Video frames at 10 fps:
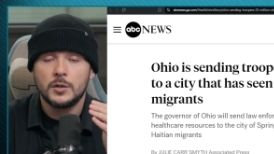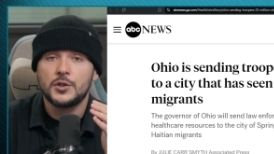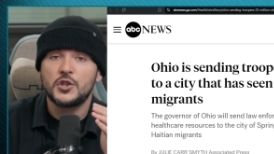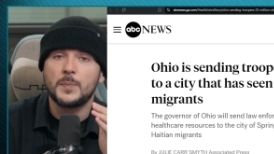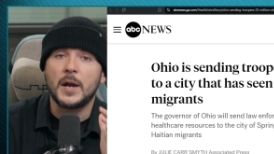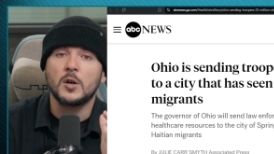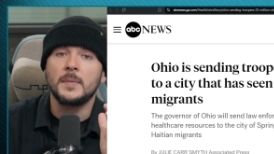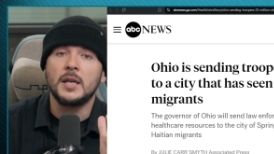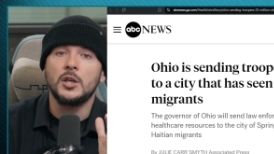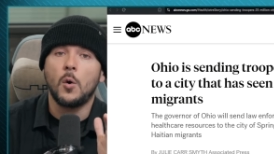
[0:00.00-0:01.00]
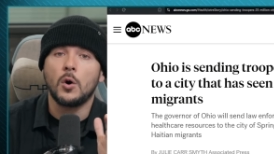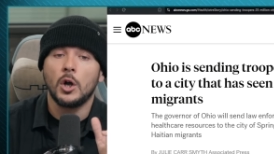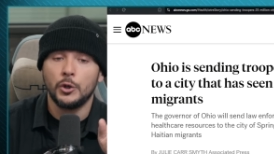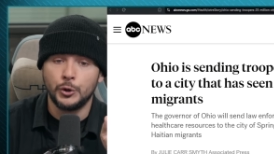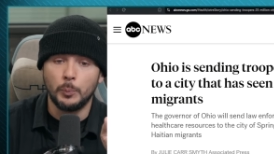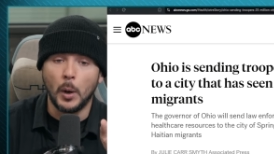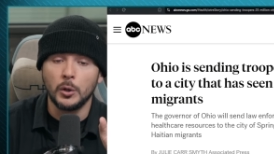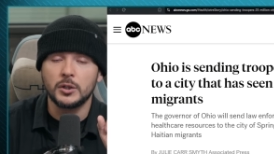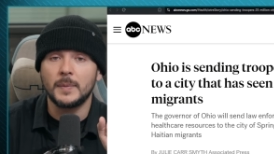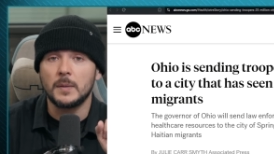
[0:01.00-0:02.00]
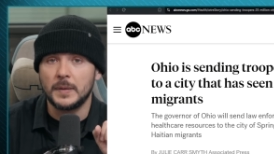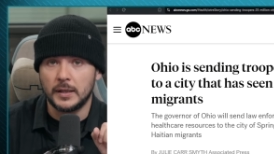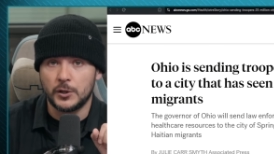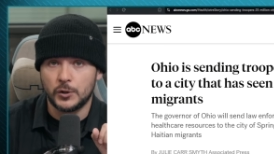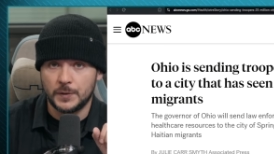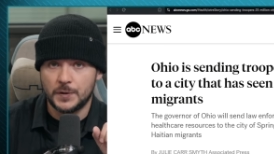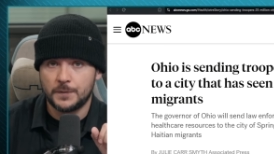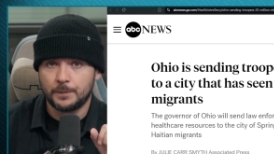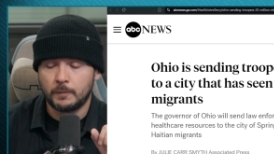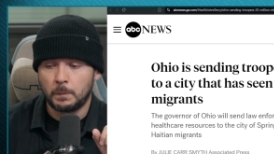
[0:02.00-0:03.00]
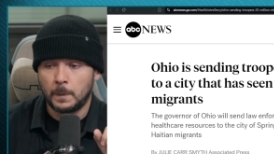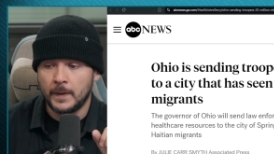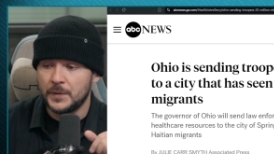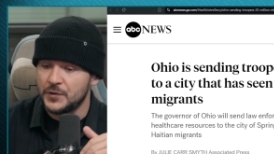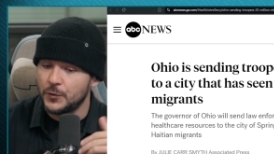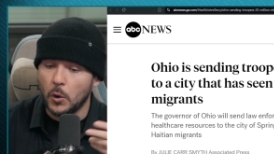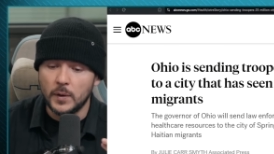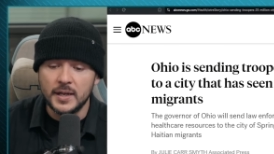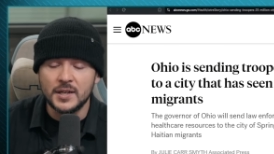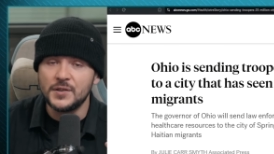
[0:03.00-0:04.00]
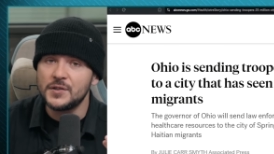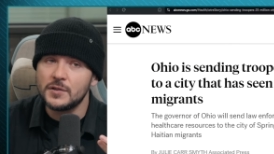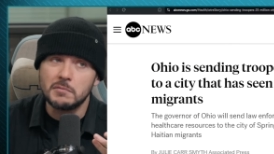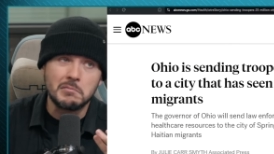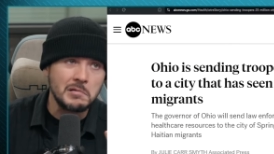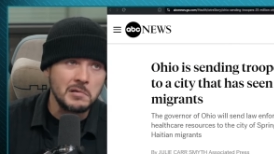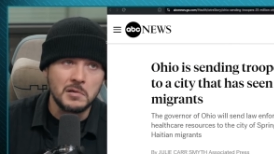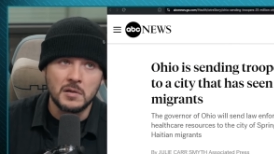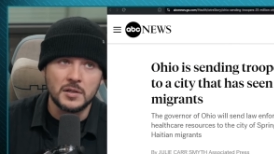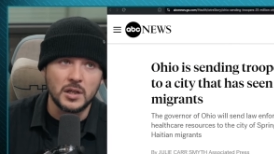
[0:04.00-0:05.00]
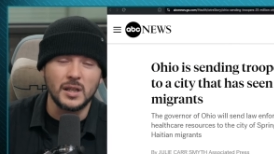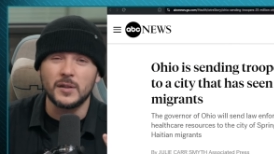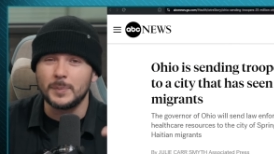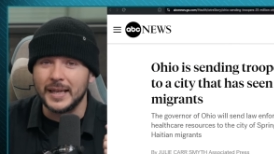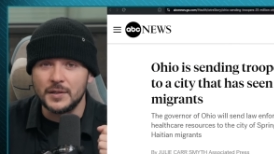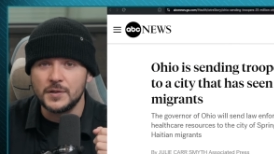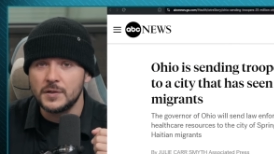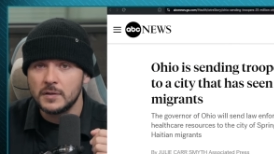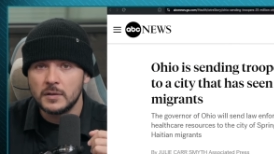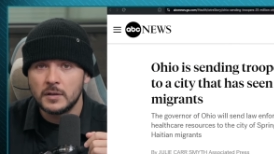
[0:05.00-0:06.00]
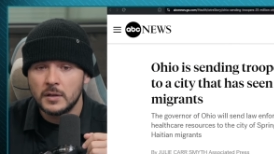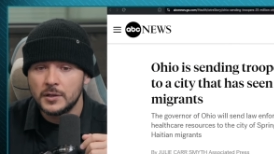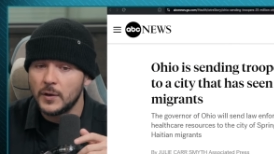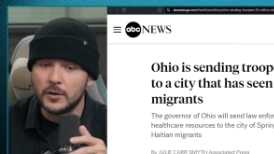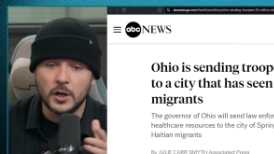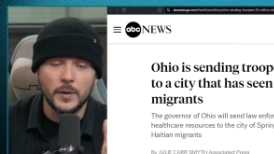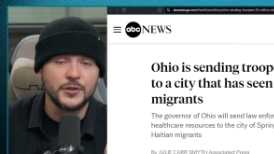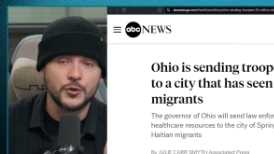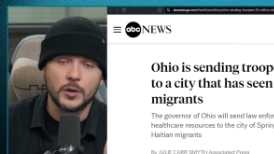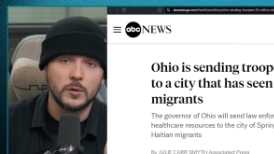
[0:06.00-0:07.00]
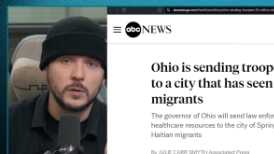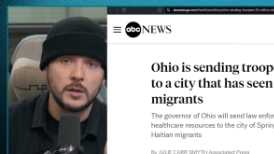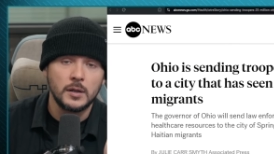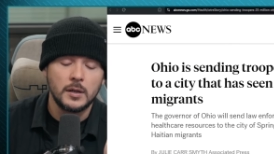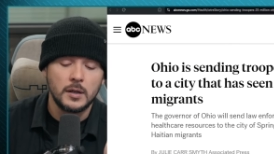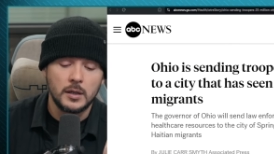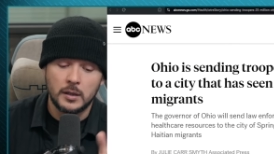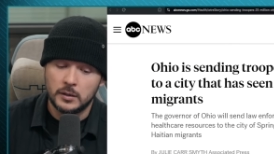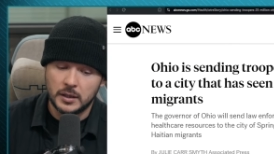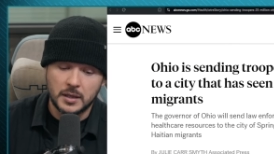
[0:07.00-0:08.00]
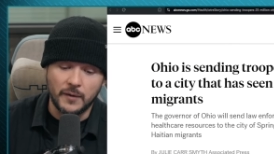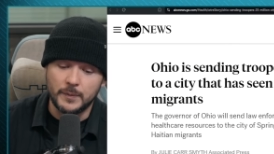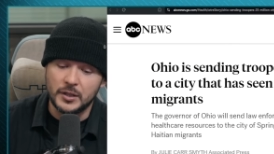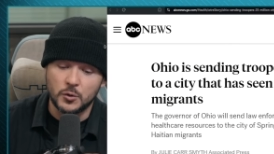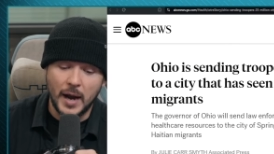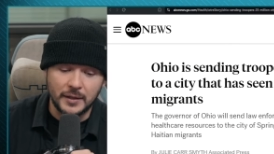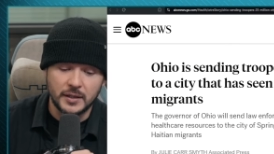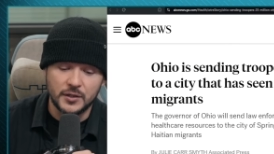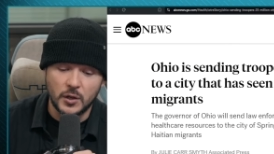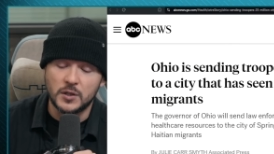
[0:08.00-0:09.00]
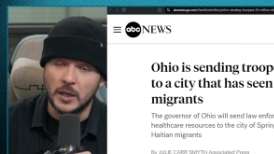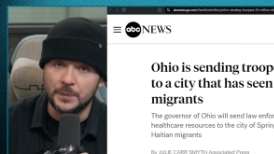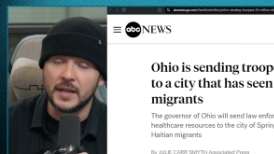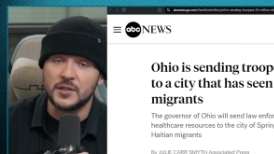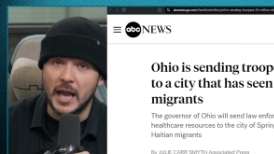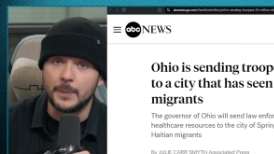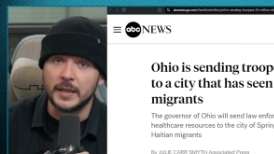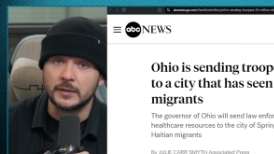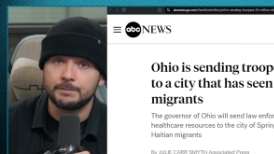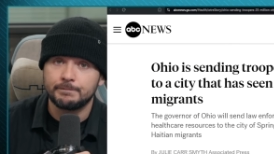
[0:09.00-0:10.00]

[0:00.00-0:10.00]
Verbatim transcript: spare me your debunked manipulations. The story is it's all over the place, so I don't know what's true. The government is reacting as though something is happening.